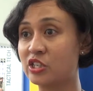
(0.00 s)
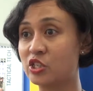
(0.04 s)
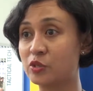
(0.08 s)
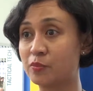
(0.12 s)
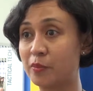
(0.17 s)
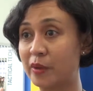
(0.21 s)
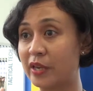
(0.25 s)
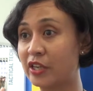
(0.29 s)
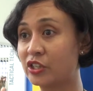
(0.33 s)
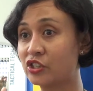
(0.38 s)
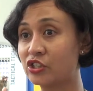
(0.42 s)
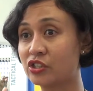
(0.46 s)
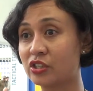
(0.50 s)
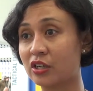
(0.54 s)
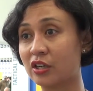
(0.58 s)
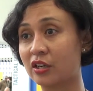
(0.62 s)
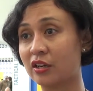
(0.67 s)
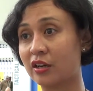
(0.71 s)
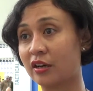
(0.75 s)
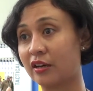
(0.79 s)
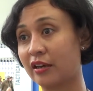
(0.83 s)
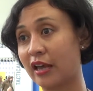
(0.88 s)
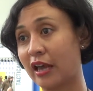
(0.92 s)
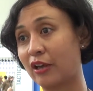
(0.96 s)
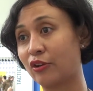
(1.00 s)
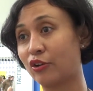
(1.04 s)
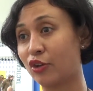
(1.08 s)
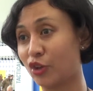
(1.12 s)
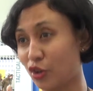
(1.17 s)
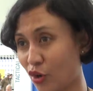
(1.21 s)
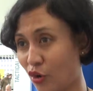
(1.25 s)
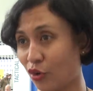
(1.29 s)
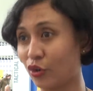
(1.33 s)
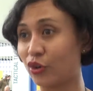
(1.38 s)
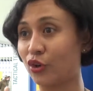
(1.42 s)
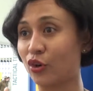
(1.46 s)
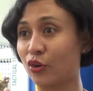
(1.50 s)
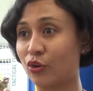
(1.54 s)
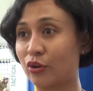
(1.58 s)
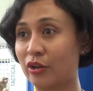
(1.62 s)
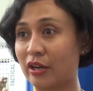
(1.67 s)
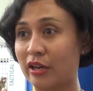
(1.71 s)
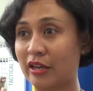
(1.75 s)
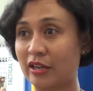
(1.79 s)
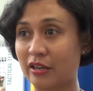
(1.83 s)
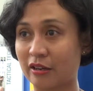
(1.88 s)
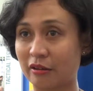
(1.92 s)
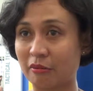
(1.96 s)
speech, uh, yeah, you know, you know,
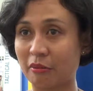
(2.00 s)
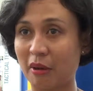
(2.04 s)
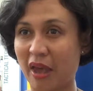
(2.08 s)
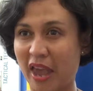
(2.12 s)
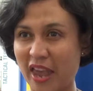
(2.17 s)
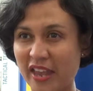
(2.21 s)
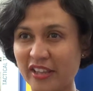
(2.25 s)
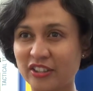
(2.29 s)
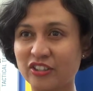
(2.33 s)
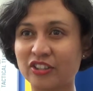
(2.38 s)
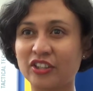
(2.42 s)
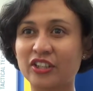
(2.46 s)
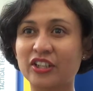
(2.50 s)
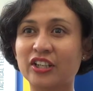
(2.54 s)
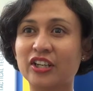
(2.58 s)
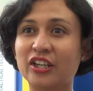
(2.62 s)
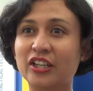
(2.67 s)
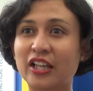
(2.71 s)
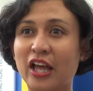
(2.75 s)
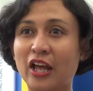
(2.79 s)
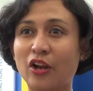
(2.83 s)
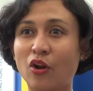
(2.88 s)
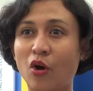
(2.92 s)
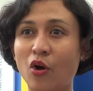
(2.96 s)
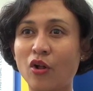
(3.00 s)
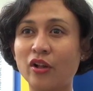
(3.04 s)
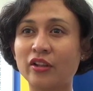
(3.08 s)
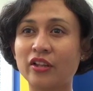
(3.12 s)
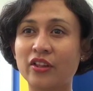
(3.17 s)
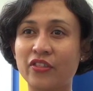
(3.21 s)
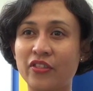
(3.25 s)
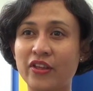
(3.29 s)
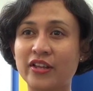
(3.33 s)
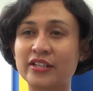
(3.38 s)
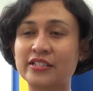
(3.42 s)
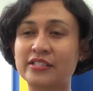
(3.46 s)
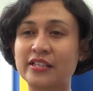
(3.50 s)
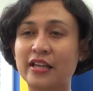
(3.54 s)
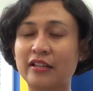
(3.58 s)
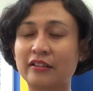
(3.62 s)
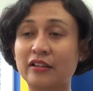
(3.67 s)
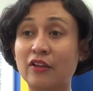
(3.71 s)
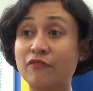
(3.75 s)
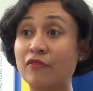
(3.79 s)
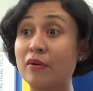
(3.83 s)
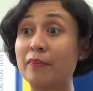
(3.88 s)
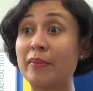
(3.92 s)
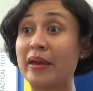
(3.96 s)
uh, hatred and all the things that
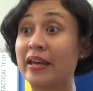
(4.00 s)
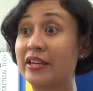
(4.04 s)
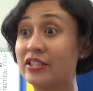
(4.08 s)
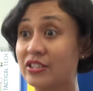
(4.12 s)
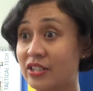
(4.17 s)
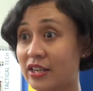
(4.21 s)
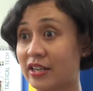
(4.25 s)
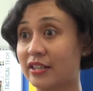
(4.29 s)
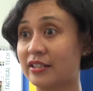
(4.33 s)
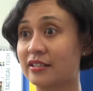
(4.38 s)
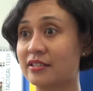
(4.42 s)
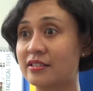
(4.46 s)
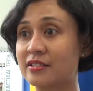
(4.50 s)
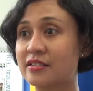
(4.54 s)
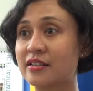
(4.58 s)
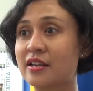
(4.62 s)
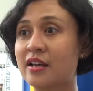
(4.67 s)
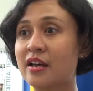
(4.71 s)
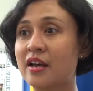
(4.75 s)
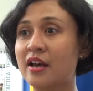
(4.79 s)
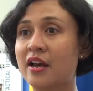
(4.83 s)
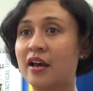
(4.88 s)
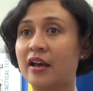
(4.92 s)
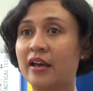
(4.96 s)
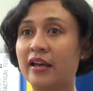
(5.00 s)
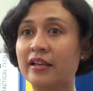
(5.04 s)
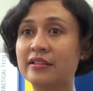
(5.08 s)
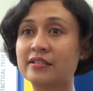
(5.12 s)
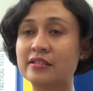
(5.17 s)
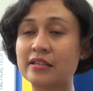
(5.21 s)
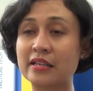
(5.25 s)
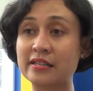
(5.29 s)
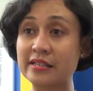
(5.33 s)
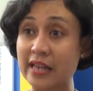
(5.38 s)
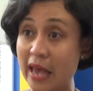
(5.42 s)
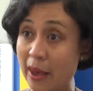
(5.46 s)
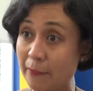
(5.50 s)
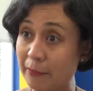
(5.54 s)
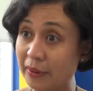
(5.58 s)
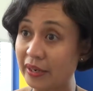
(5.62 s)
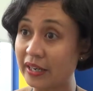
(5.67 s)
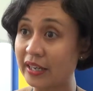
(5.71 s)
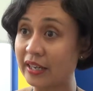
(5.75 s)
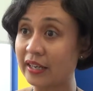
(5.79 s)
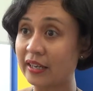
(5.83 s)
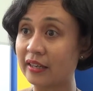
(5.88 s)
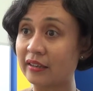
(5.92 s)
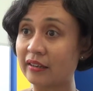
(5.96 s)
defamations. It's, it's
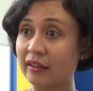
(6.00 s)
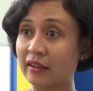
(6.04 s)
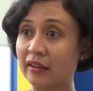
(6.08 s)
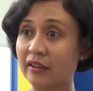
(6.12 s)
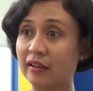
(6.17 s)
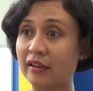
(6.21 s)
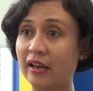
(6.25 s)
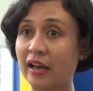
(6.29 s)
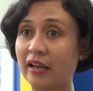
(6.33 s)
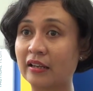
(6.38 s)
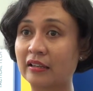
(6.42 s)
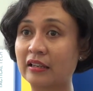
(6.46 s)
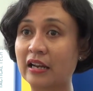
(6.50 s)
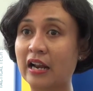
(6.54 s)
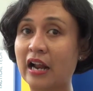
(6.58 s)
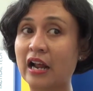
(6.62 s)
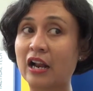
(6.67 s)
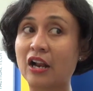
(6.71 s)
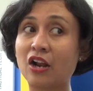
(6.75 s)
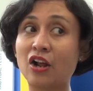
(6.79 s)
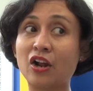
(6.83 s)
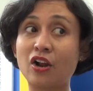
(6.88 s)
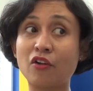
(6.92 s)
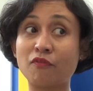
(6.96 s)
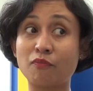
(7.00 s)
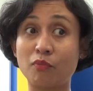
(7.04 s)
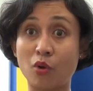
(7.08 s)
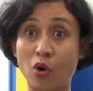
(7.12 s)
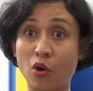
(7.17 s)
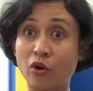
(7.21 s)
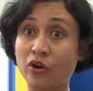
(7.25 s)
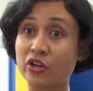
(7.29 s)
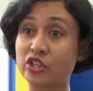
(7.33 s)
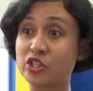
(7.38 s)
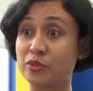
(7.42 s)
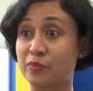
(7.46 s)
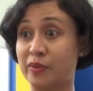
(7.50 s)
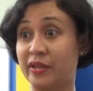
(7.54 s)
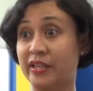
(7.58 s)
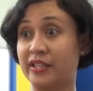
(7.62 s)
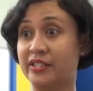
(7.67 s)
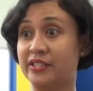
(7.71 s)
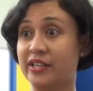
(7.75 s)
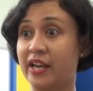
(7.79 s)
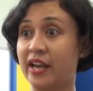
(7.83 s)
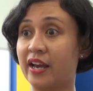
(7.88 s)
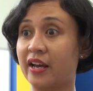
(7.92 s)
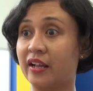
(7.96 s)
happening uh, and there are a lot of bloggers being
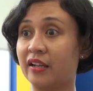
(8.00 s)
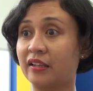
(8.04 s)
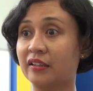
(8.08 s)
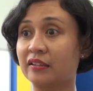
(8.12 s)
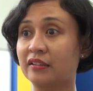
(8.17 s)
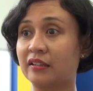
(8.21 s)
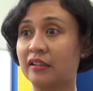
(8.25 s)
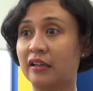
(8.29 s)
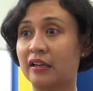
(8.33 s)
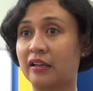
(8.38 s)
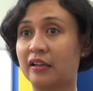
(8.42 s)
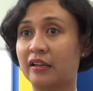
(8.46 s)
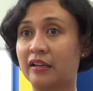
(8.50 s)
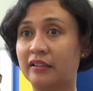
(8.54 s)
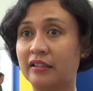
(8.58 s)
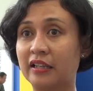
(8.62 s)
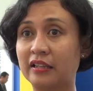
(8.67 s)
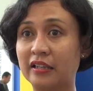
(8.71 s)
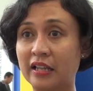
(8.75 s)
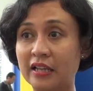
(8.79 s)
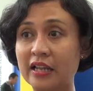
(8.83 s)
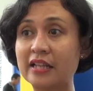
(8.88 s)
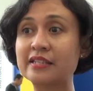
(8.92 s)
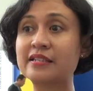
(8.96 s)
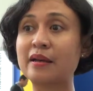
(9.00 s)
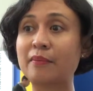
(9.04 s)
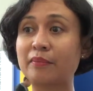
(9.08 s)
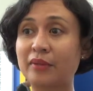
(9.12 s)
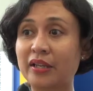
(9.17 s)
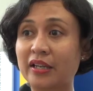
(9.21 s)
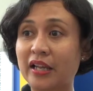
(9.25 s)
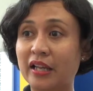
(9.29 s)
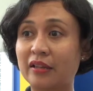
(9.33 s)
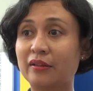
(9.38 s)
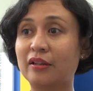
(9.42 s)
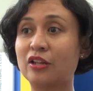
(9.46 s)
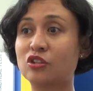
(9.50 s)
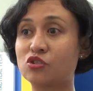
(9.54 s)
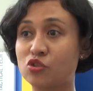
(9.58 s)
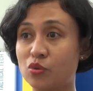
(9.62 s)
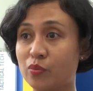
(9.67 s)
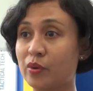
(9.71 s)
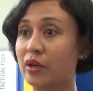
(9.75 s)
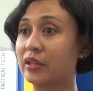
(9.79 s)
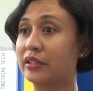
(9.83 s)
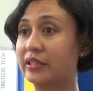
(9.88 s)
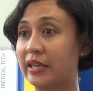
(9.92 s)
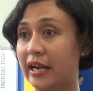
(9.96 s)
jailed. Uh, that, that's something that needs to
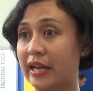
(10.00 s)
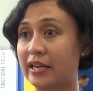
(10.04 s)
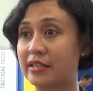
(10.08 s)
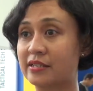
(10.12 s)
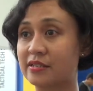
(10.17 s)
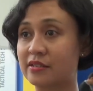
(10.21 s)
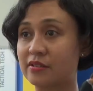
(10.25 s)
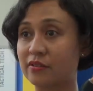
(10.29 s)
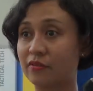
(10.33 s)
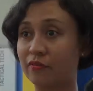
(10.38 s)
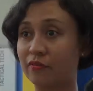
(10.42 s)
be addressed